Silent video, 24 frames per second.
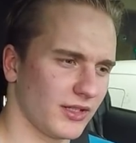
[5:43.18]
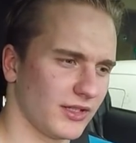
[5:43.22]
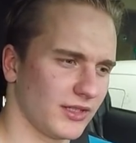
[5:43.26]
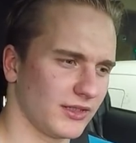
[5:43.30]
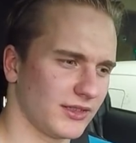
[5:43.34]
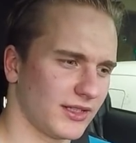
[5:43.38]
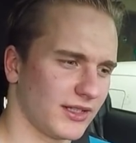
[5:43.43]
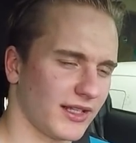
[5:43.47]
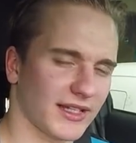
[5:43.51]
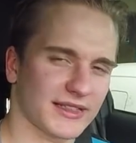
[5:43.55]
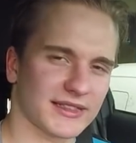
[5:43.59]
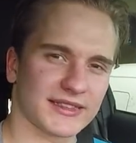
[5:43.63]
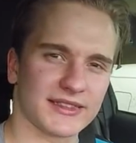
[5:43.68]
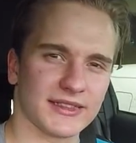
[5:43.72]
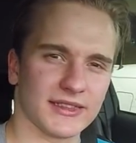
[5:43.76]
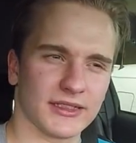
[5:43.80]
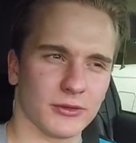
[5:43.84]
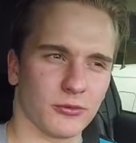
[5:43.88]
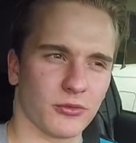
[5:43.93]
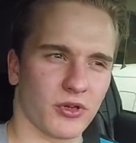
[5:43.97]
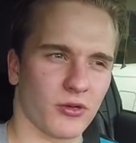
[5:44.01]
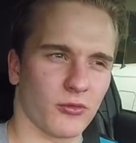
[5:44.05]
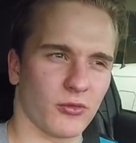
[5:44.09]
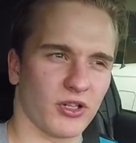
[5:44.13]
the next
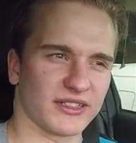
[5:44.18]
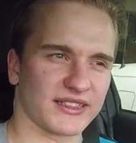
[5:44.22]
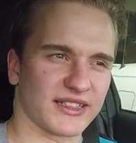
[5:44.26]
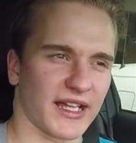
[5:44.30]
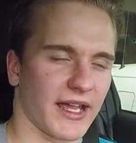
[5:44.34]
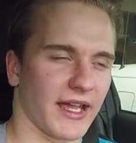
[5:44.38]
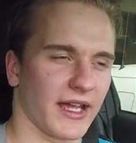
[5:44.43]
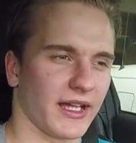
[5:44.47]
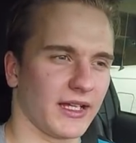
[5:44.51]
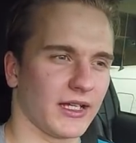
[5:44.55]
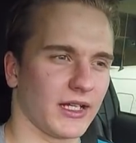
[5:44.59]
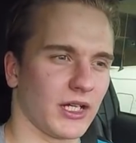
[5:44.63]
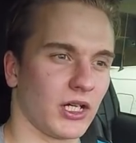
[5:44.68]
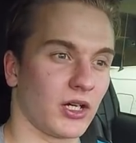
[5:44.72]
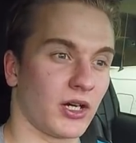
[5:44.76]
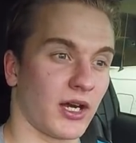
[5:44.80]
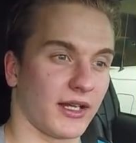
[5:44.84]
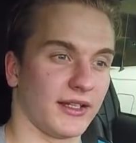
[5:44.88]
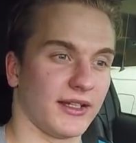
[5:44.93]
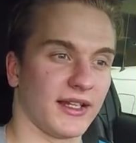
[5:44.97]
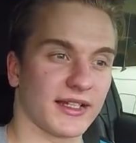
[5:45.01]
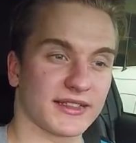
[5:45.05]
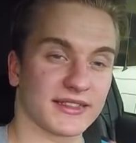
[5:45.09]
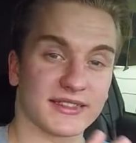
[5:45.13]
thing, where was I?
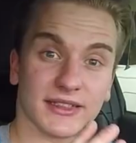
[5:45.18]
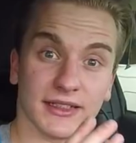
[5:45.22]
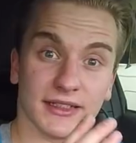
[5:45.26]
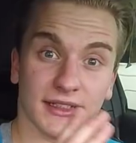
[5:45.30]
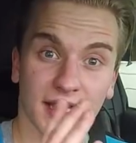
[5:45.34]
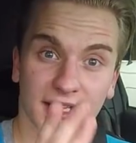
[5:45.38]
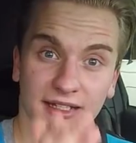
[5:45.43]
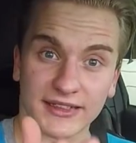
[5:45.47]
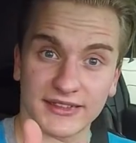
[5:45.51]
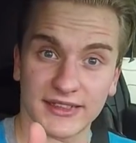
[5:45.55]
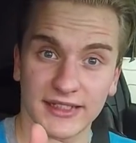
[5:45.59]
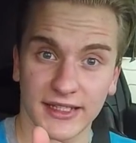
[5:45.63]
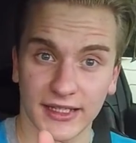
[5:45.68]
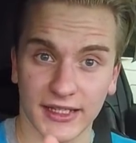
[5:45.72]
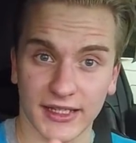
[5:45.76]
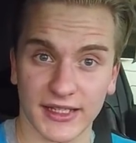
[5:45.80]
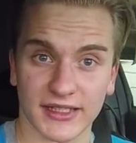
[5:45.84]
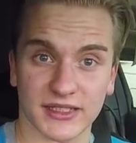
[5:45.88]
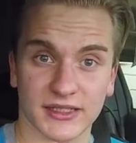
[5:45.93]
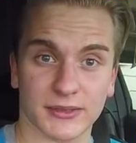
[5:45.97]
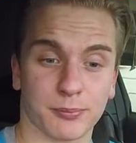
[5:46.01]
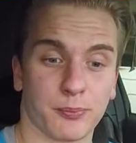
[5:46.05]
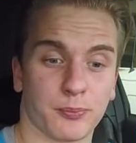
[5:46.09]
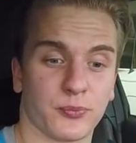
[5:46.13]
Alright, next thing
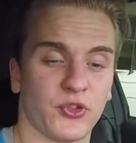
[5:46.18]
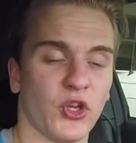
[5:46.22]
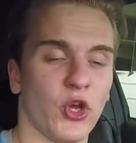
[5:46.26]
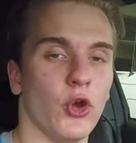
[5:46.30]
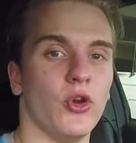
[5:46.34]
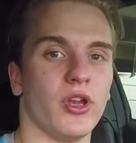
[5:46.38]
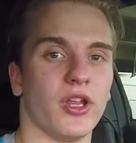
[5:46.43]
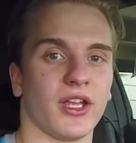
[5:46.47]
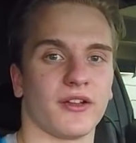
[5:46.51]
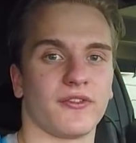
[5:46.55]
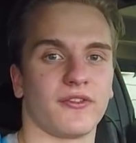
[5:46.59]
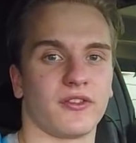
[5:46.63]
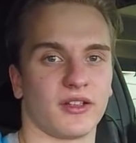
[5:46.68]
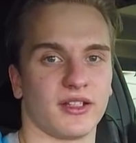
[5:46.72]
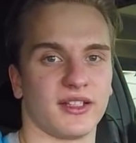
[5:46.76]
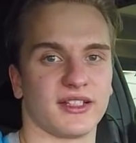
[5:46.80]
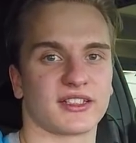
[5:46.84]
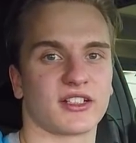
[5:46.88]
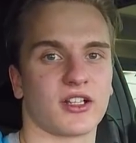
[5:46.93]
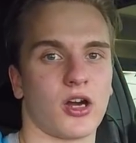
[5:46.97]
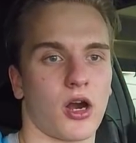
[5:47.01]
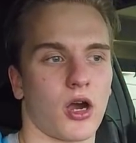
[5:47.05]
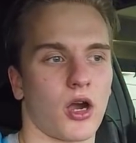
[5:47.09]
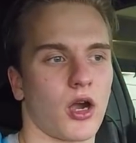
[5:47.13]
is tuning for
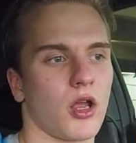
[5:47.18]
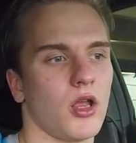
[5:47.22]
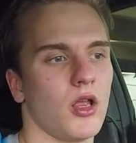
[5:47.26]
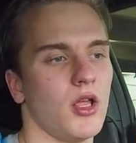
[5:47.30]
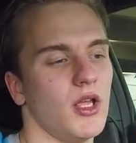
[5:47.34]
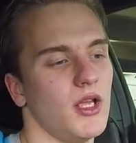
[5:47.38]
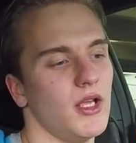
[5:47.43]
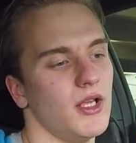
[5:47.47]
this car.